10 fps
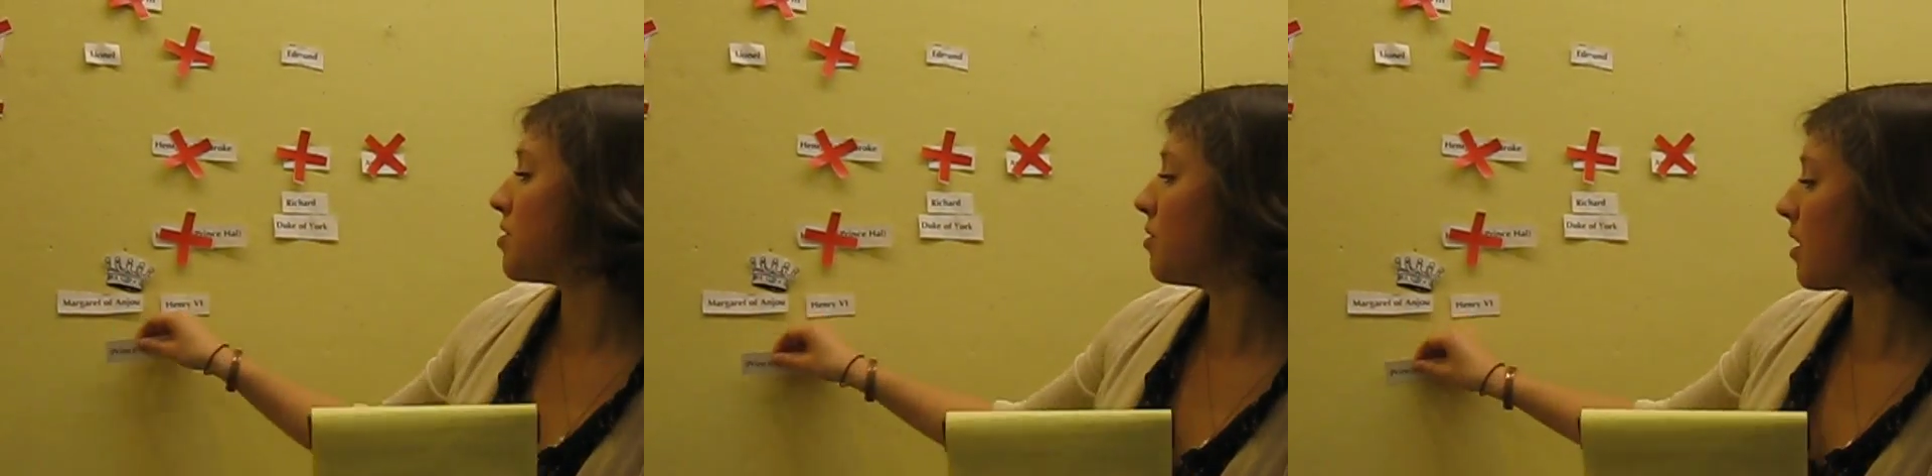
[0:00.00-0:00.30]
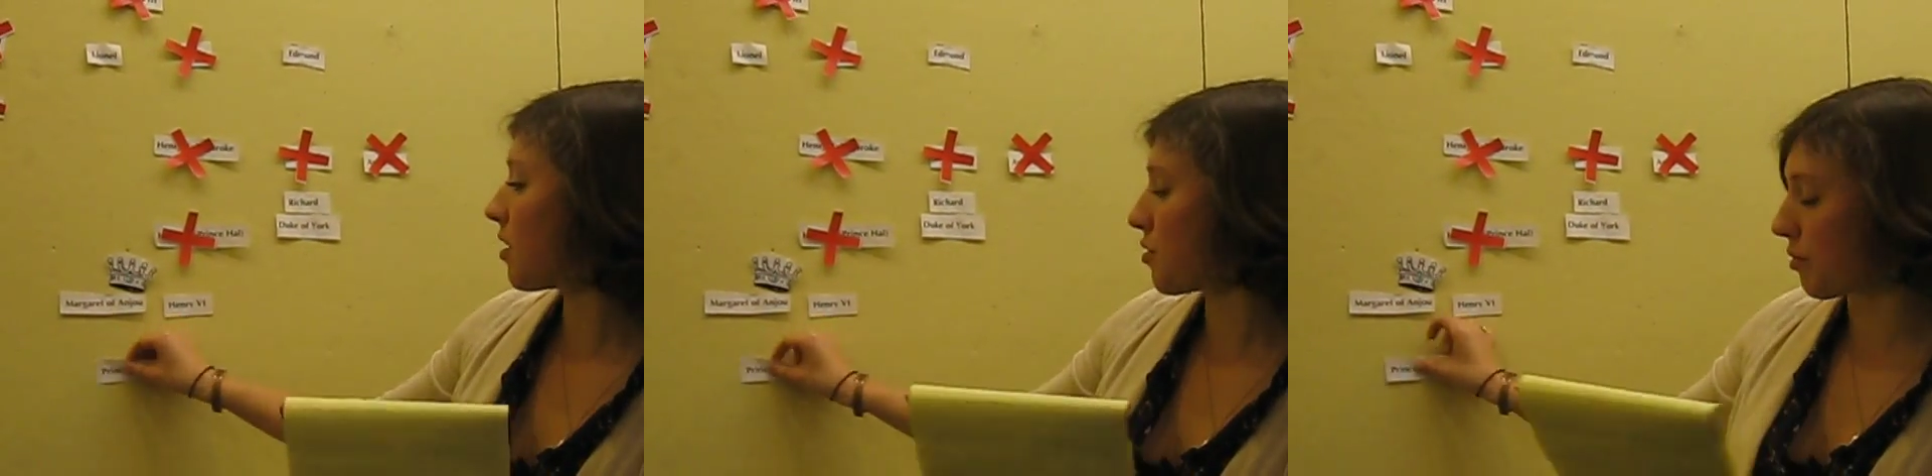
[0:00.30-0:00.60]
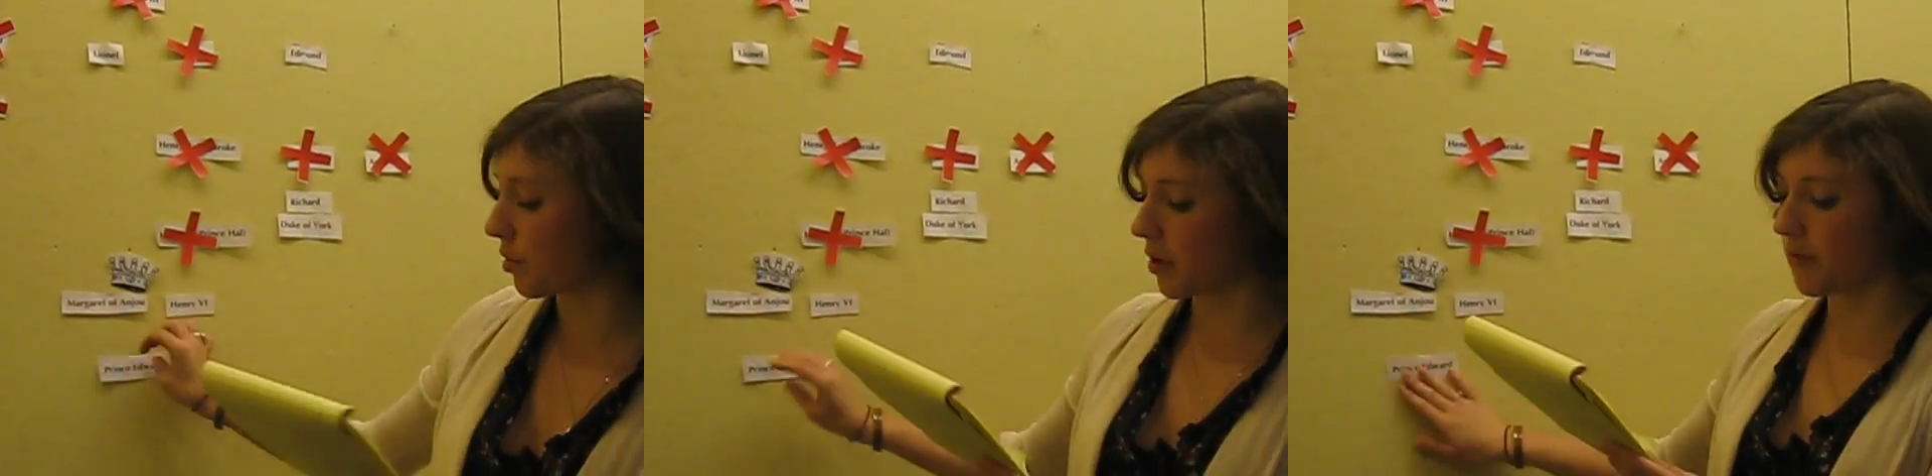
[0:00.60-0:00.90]
too young to
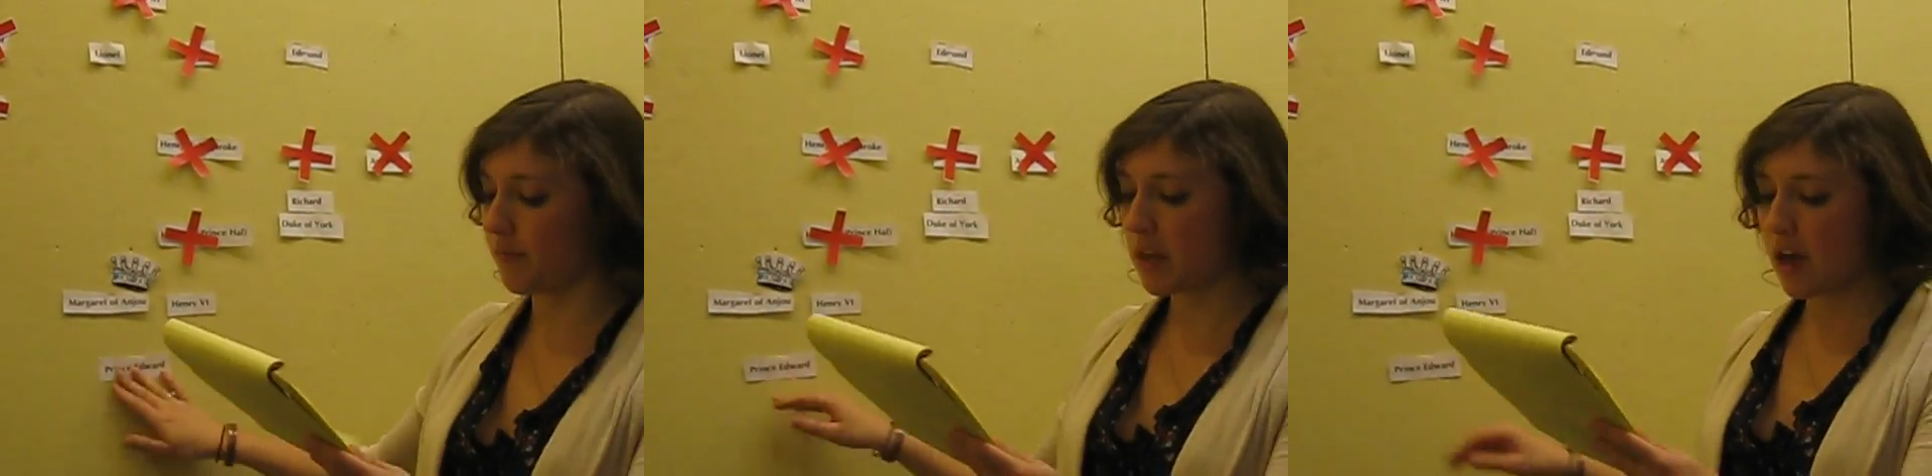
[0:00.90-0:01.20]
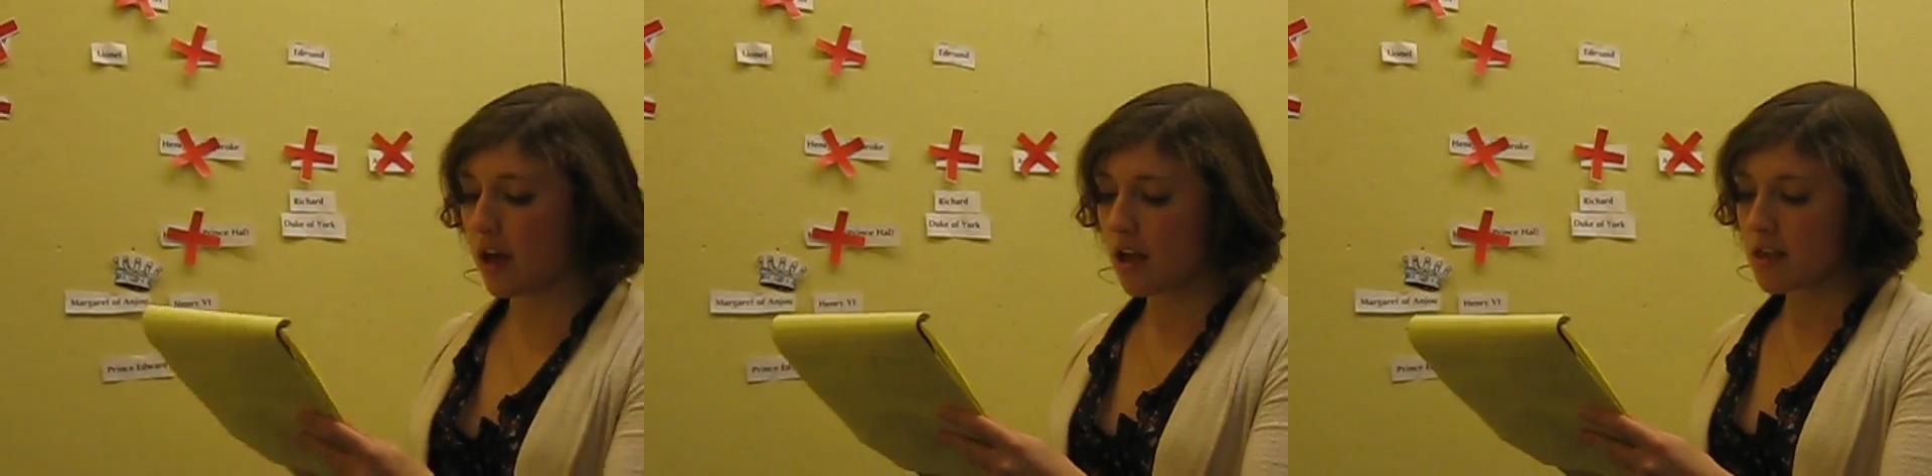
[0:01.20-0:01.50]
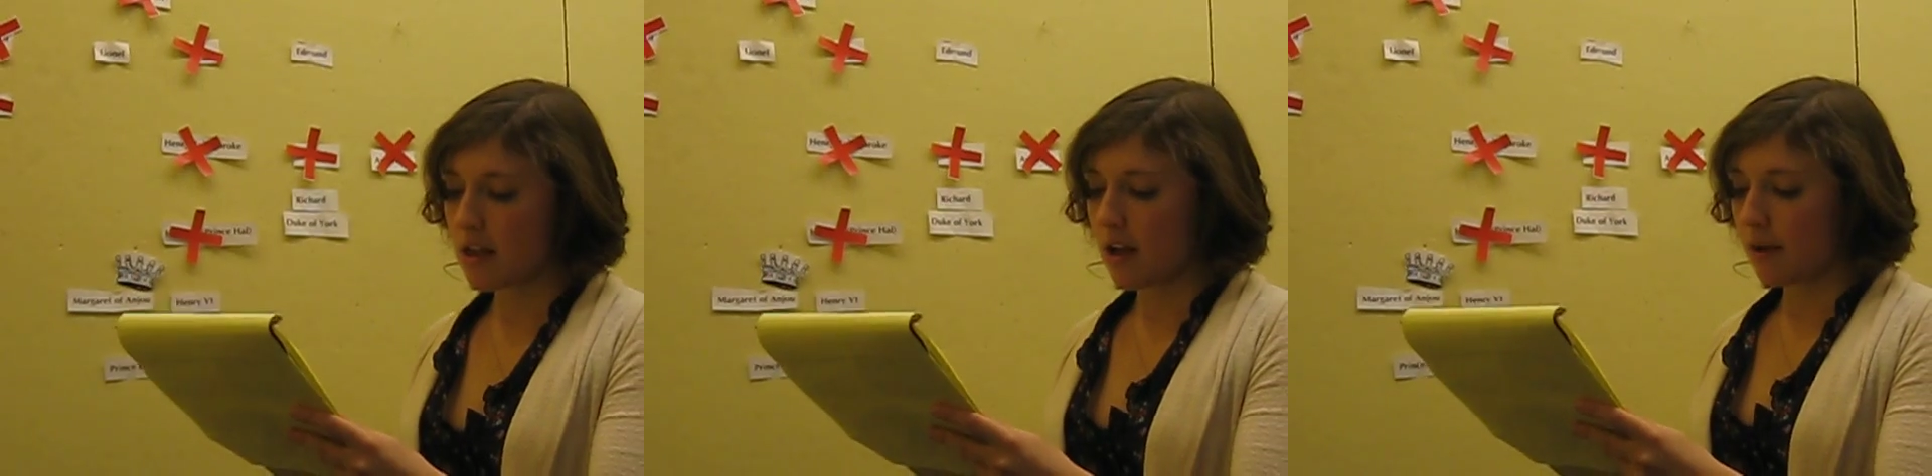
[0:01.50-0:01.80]
rule,
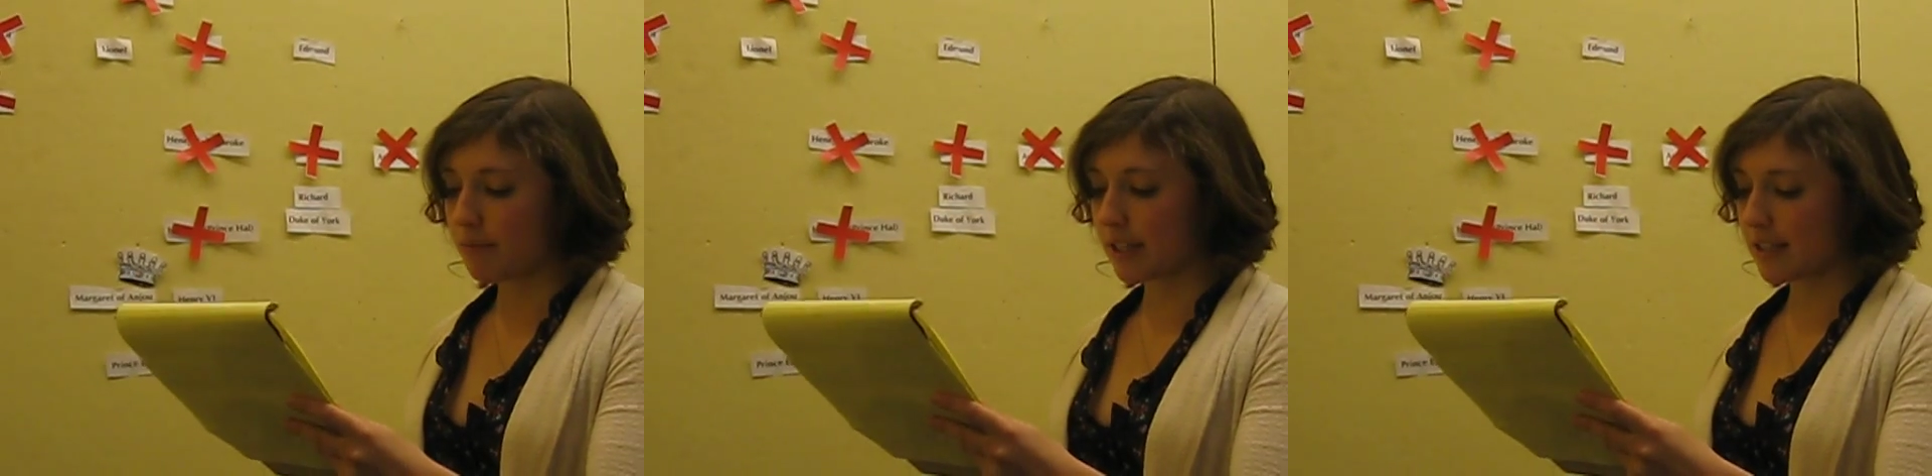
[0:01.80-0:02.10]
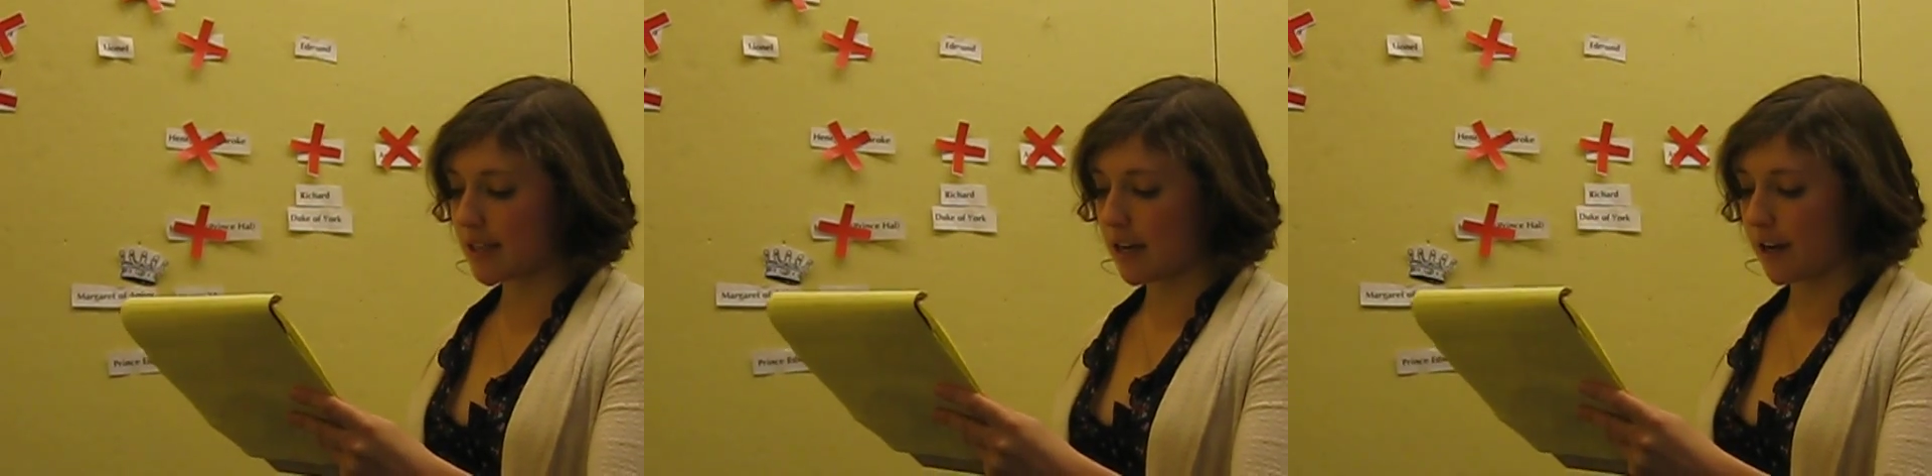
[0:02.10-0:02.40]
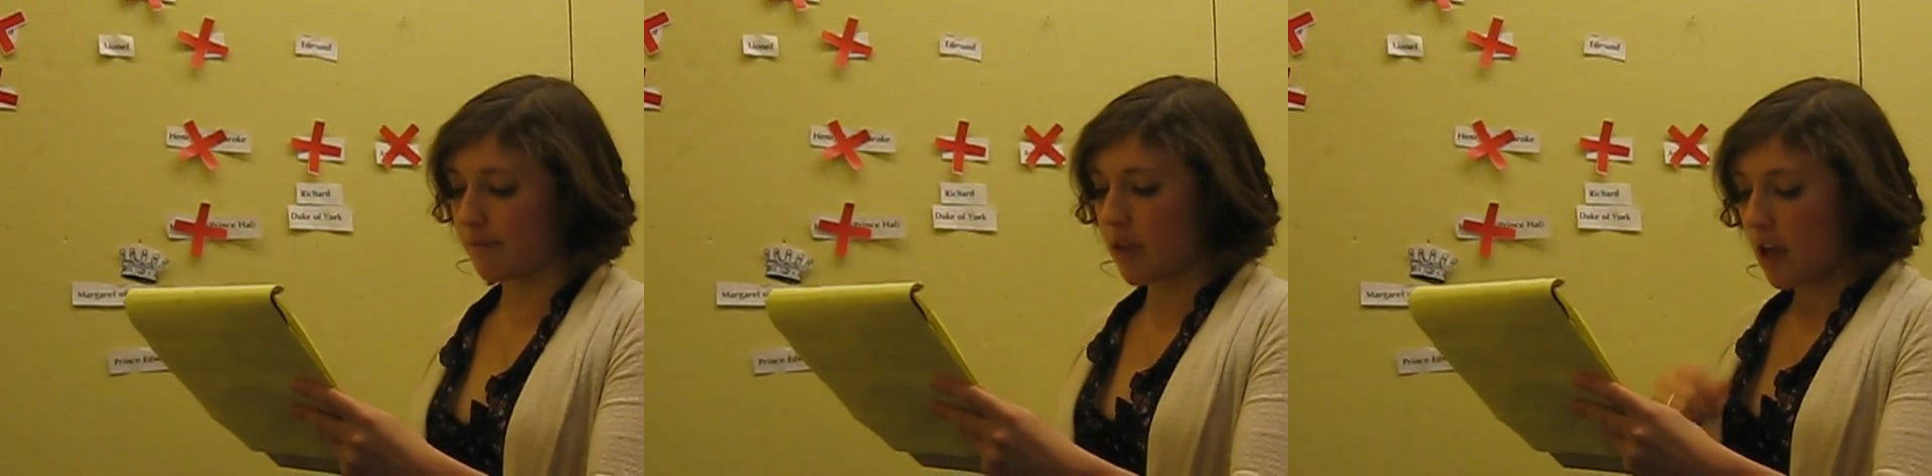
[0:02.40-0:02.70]
but he's there.